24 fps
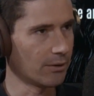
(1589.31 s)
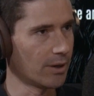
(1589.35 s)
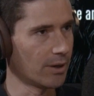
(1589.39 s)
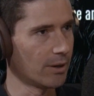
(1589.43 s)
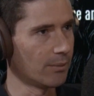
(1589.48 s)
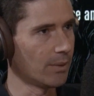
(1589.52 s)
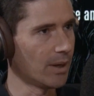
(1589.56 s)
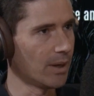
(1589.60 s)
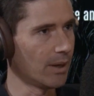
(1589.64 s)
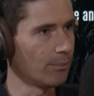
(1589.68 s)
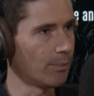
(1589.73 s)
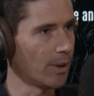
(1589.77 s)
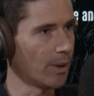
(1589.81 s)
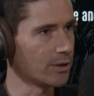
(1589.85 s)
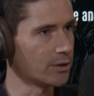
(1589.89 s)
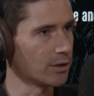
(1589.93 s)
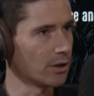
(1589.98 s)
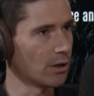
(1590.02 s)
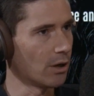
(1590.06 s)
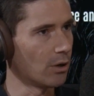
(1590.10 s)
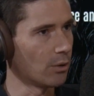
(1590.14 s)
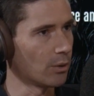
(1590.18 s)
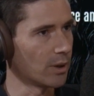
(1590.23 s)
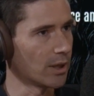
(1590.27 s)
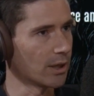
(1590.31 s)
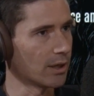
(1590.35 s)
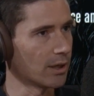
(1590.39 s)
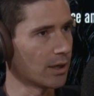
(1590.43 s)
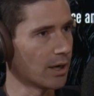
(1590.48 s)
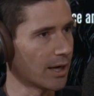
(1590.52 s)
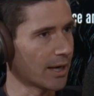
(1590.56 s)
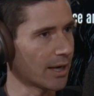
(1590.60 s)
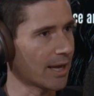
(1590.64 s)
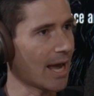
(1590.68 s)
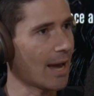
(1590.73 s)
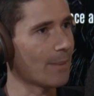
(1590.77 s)
and budget holding
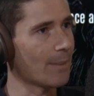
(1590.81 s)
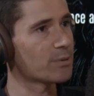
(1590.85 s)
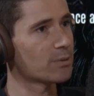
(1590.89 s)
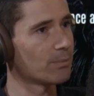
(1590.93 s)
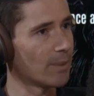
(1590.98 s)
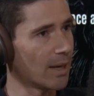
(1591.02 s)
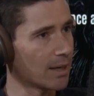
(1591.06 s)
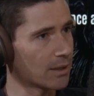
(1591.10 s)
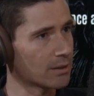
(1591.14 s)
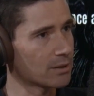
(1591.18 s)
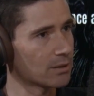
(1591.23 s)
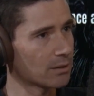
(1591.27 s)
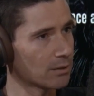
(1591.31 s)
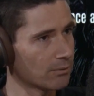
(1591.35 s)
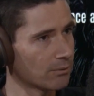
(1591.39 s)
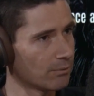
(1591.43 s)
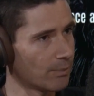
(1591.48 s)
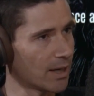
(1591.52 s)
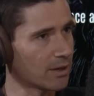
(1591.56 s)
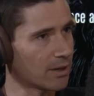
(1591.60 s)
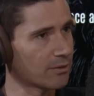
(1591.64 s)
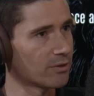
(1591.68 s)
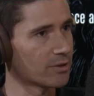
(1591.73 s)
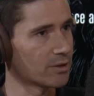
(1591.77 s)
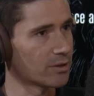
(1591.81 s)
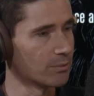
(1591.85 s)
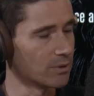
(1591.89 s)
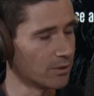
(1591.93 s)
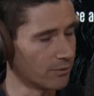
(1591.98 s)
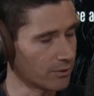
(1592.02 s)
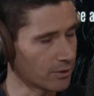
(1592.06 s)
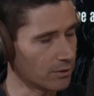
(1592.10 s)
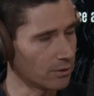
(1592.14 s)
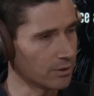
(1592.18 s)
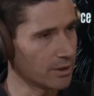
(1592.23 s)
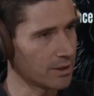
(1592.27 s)
kind of caps makes for some
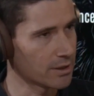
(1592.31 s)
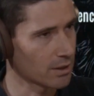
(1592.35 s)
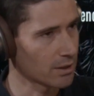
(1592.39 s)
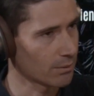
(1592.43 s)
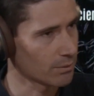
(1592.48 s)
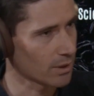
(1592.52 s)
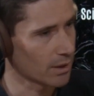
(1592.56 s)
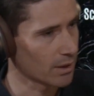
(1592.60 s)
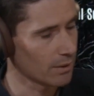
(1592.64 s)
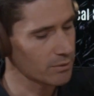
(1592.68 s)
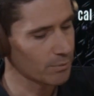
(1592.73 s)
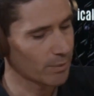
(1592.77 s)
difficulties sometimes.